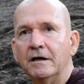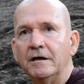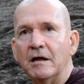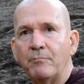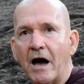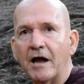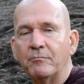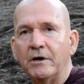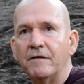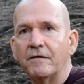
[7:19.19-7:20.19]
Nibbana
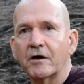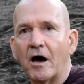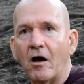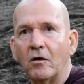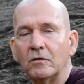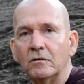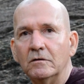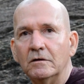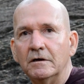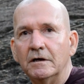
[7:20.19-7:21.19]
being the goal,
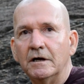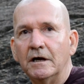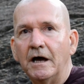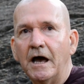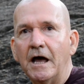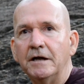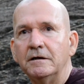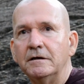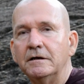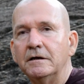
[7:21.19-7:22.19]

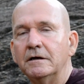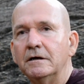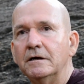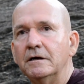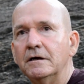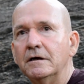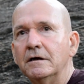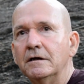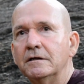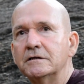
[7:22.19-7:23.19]
and
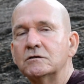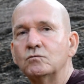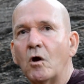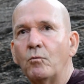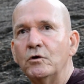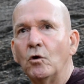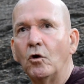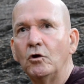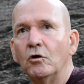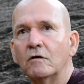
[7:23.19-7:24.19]
this is what we all
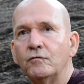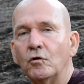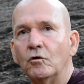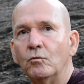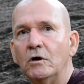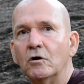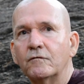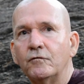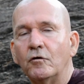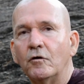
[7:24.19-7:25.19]
look for, and we look
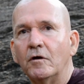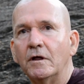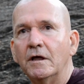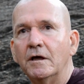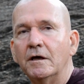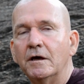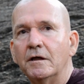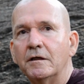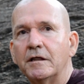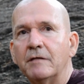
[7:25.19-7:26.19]
for
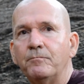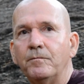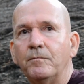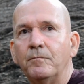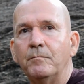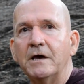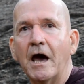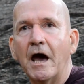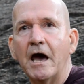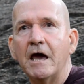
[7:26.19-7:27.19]
the
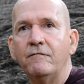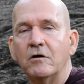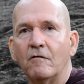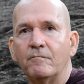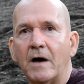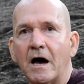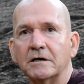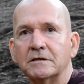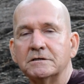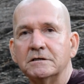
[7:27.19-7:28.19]
behaviour of
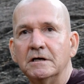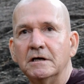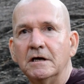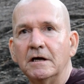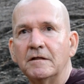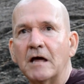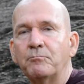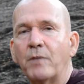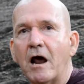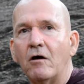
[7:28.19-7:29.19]
monks that
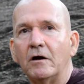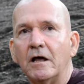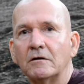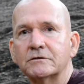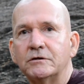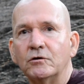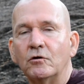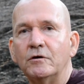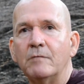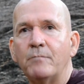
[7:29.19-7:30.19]
parallels to a
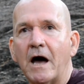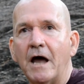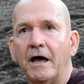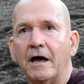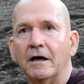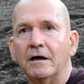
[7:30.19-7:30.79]
Nibbana